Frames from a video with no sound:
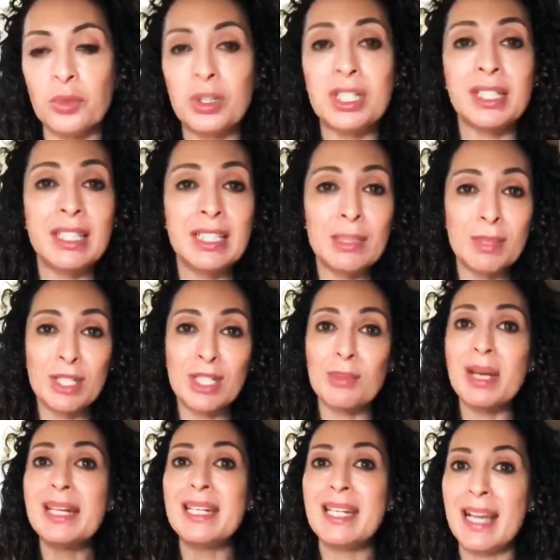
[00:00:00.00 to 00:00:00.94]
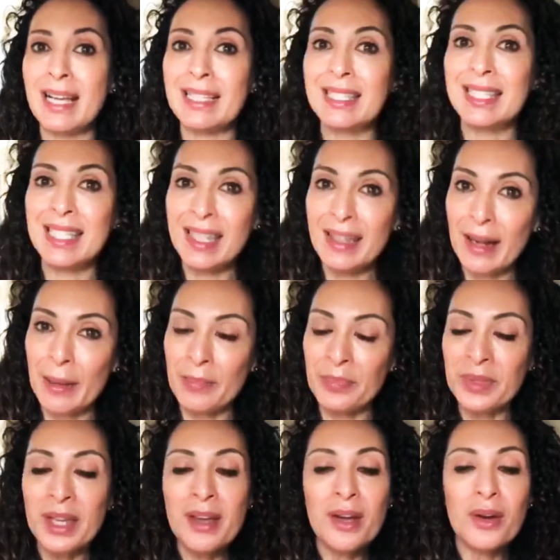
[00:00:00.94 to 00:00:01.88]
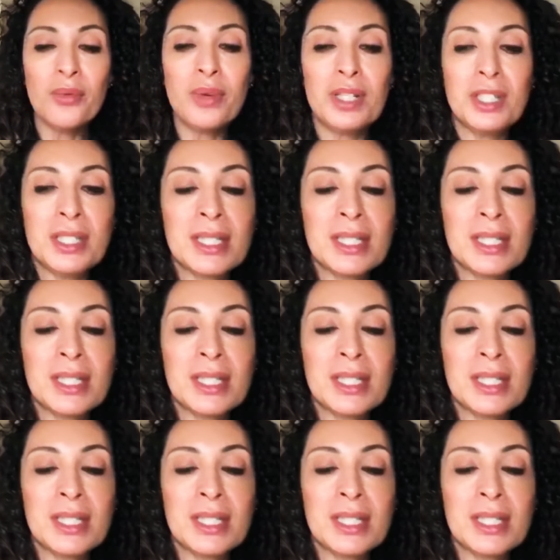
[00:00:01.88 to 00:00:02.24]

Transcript: Which leads me to my next tip, which